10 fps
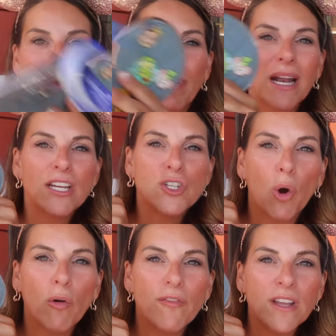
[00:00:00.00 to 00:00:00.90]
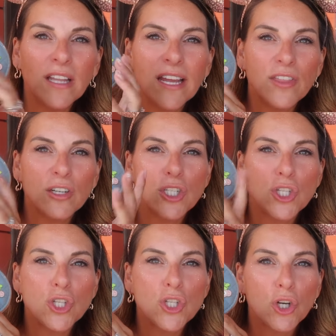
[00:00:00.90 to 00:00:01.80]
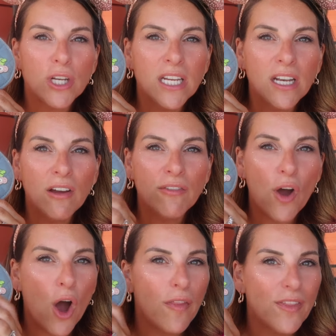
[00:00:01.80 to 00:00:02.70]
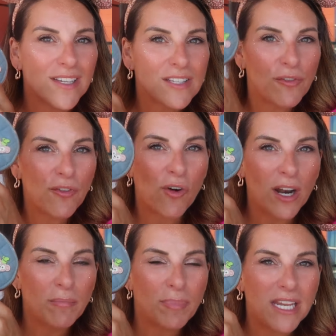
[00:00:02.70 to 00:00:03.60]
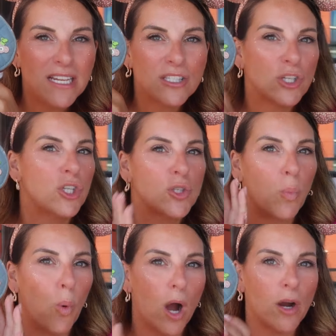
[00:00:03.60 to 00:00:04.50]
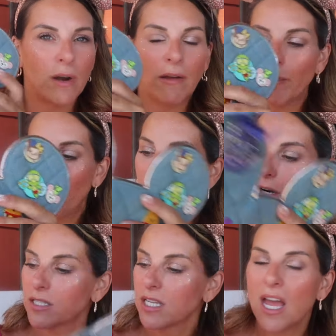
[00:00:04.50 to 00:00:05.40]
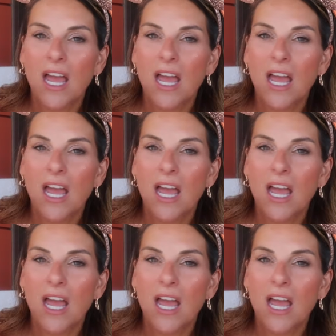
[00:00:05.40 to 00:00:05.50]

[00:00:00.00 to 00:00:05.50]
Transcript: but I don't feel like they're sturdy enough on this front piece to just walk around the parks.